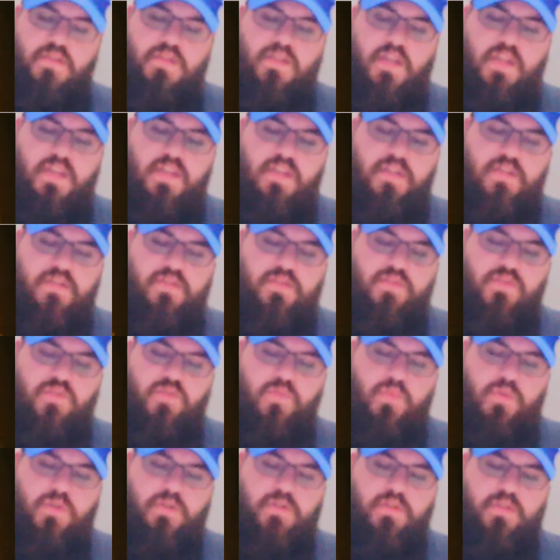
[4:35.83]

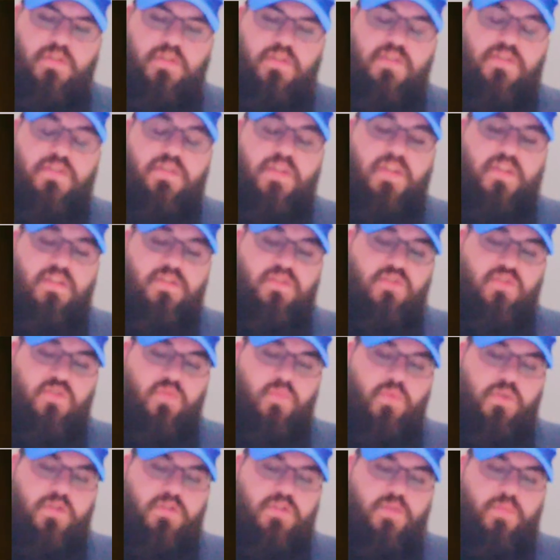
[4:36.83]
ye take too
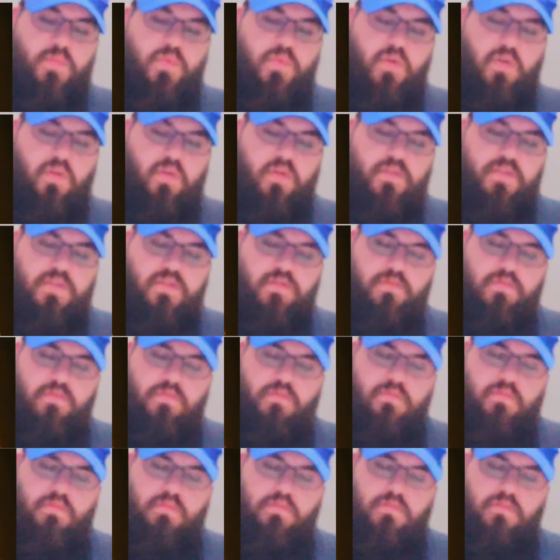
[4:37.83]
much upon you,
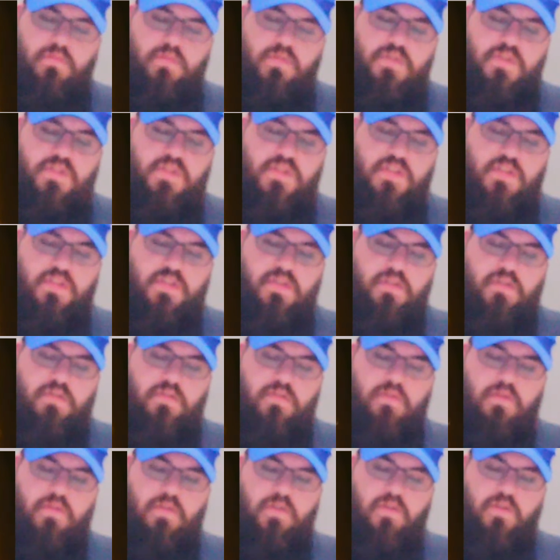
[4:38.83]

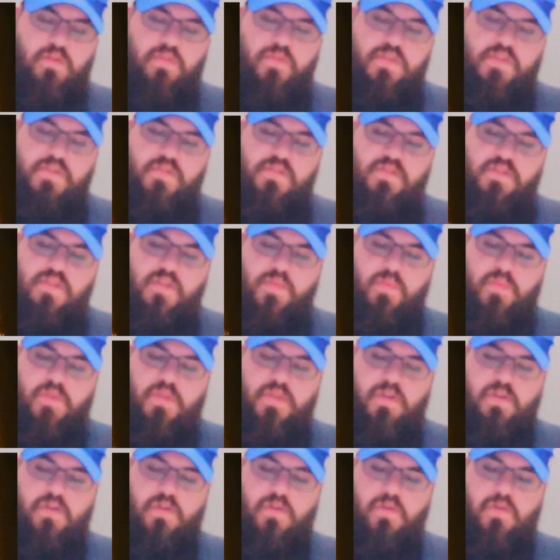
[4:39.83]
seeing all the
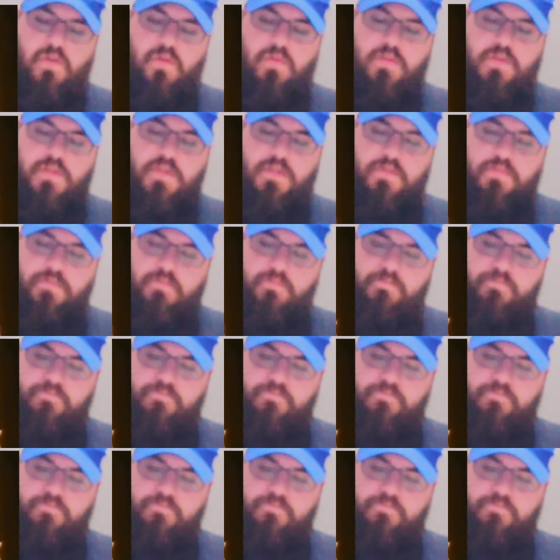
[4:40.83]
assembly are holy,